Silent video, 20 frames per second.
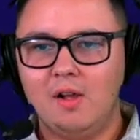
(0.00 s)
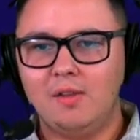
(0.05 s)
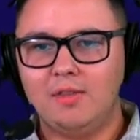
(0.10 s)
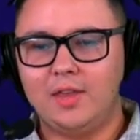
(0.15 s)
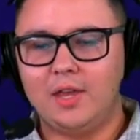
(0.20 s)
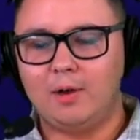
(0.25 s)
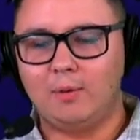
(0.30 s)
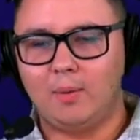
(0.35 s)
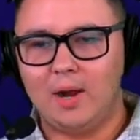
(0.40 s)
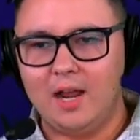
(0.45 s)

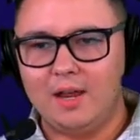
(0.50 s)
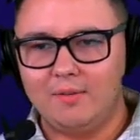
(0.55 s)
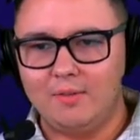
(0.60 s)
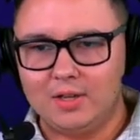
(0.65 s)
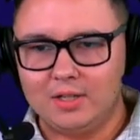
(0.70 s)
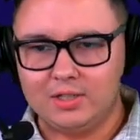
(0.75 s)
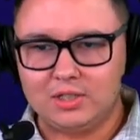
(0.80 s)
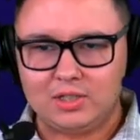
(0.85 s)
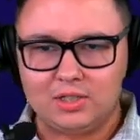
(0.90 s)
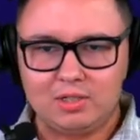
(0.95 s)
The
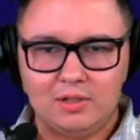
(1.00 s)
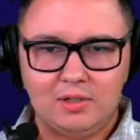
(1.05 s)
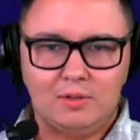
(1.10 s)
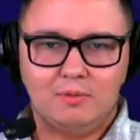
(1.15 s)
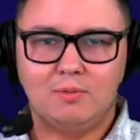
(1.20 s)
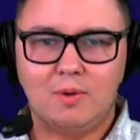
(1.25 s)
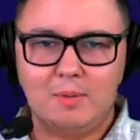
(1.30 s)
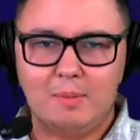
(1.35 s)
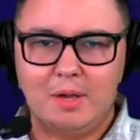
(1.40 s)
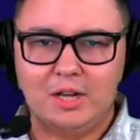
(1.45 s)
Ravens,
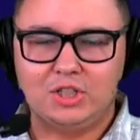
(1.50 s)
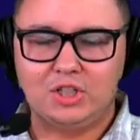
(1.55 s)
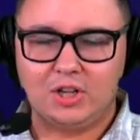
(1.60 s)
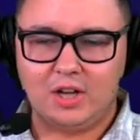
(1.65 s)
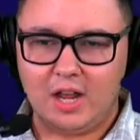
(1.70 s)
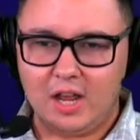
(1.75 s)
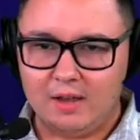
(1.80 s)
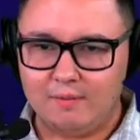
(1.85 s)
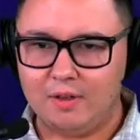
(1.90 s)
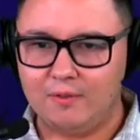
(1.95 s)
we mentioned
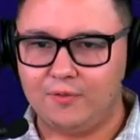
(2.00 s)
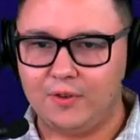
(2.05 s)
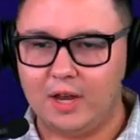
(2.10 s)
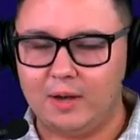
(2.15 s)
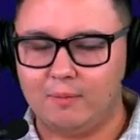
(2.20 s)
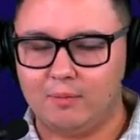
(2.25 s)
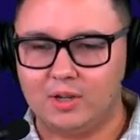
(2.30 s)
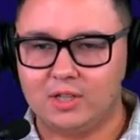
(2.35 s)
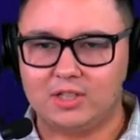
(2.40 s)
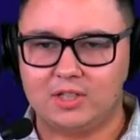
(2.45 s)
heavy
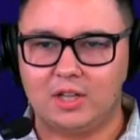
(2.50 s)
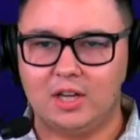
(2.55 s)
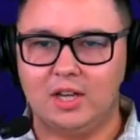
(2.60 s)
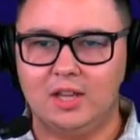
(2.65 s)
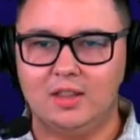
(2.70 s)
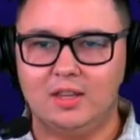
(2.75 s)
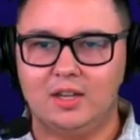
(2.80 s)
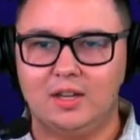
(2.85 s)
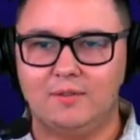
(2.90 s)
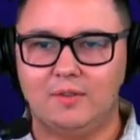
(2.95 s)
favorites
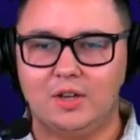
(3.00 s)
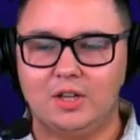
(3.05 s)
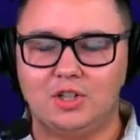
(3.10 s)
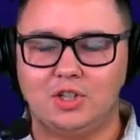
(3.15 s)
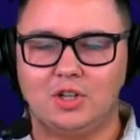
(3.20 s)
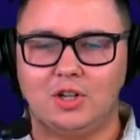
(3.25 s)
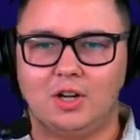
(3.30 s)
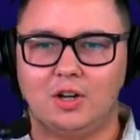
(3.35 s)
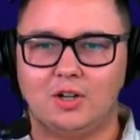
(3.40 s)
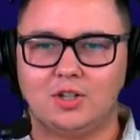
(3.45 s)
in the
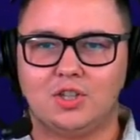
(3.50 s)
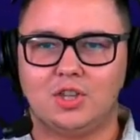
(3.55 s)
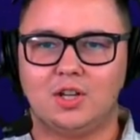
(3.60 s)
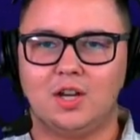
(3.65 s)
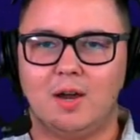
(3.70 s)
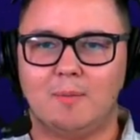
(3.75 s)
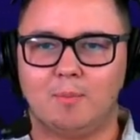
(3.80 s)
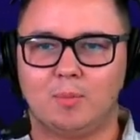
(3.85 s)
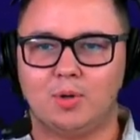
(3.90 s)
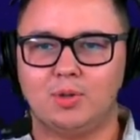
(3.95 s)
division. Here's the
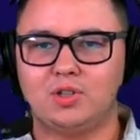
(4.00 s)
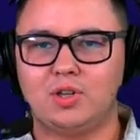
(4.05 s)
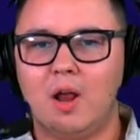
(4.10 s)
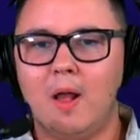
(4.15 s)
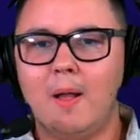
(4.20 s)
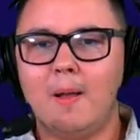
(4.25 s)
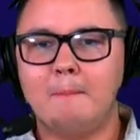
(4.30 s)
numbers.